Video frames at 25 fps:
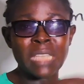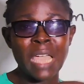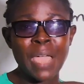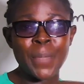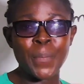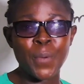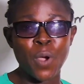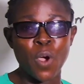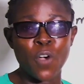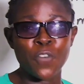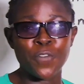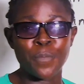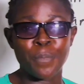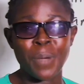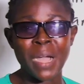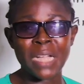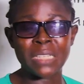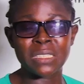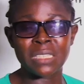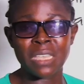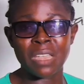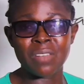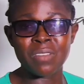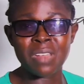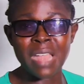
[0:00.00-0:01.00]
type of
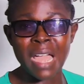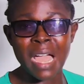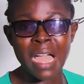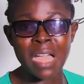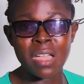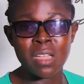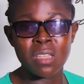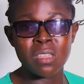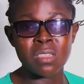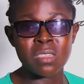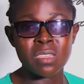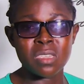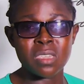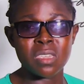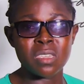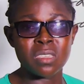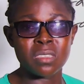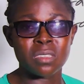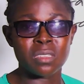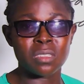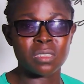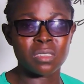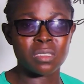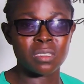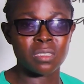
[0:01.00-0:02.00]
bacteria
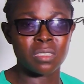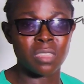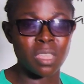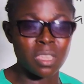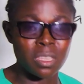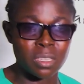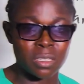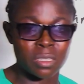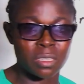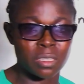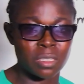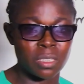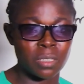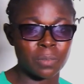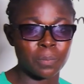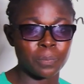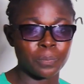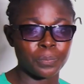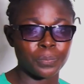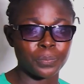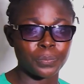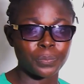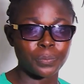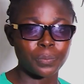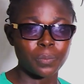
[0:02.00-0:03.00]
is this,
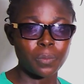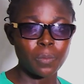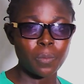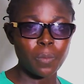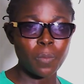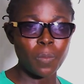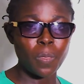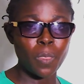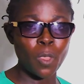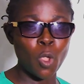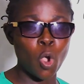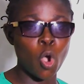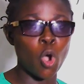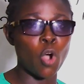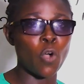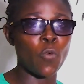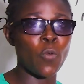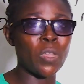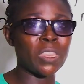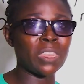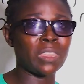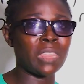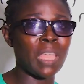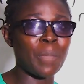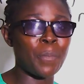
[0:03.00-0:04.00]

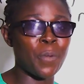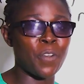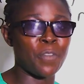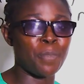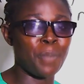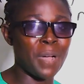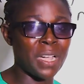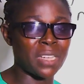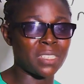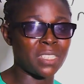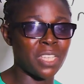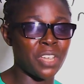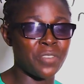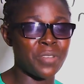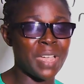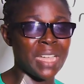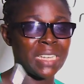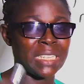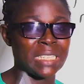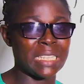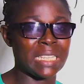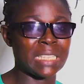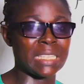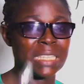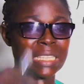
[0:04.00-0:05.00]
or what type of
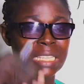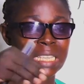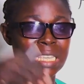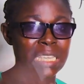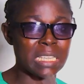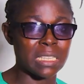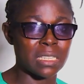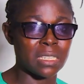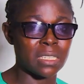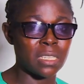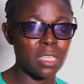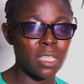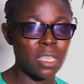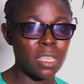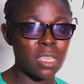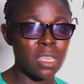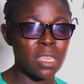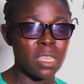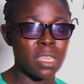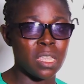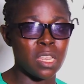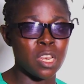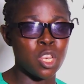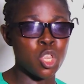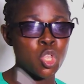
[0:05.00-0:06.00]
bacteria this is,
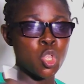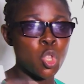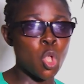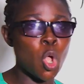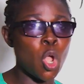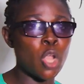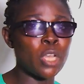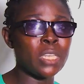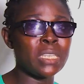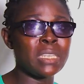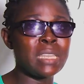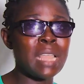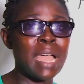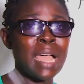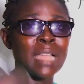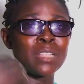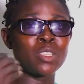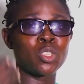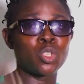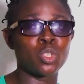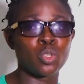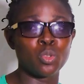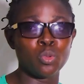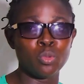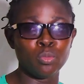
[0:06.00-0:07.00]
in
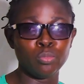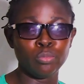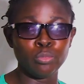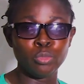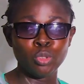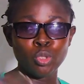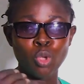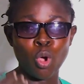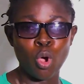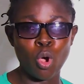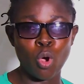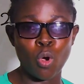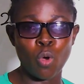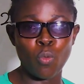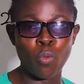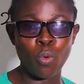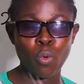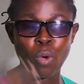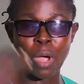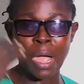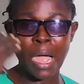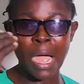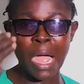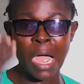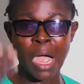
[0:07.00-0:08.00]
order to
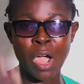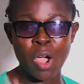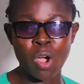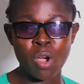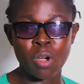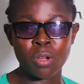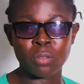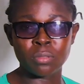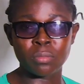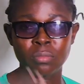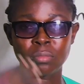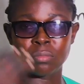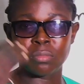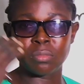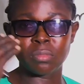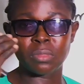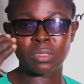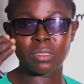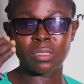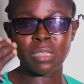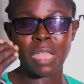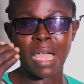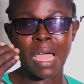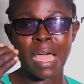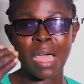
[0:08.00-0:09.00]
know how
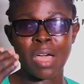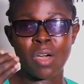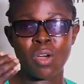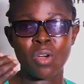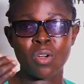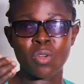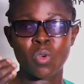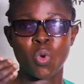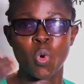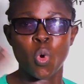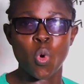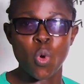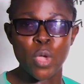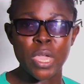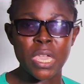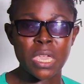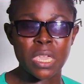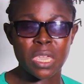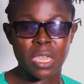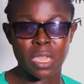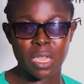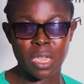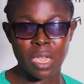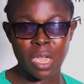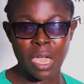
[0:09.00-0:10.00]

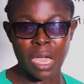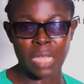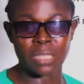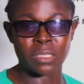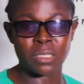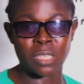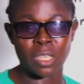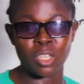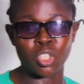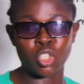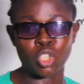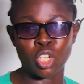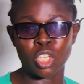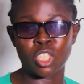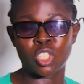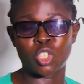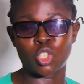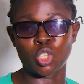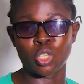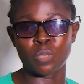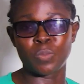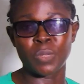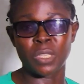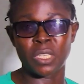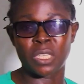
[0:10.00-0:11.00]
quick attention
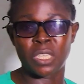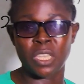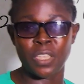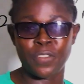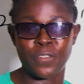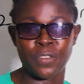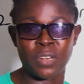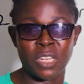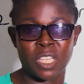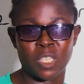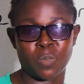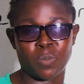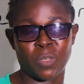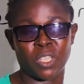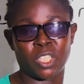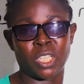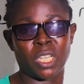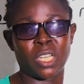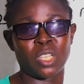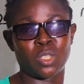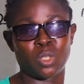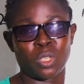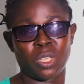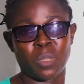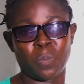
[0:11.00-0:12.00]
should be given,
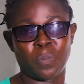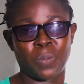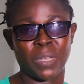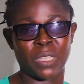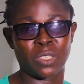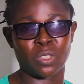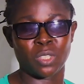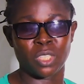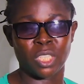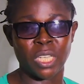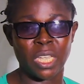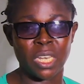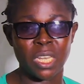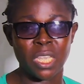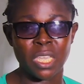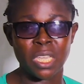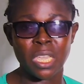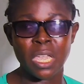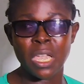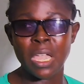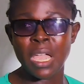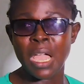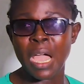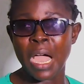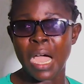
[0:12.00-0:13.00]
especially to the
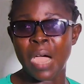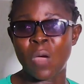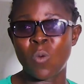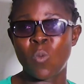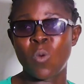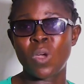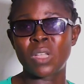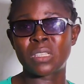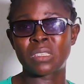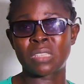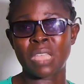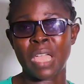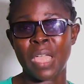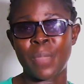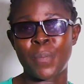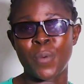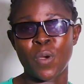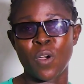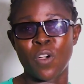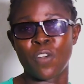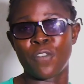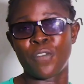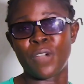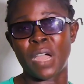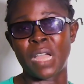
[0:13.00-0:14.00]
pathogenic, and what
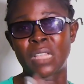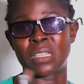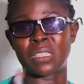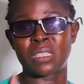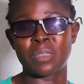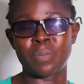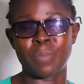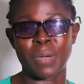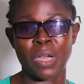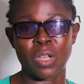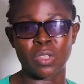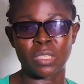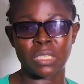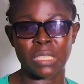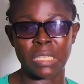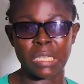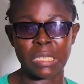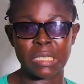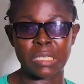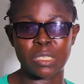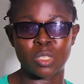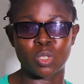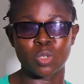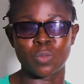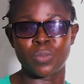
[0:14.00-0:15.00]
type of
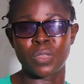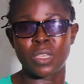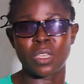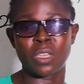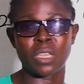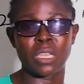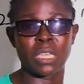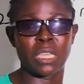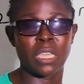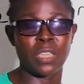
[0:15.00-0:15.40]
antibiotics to be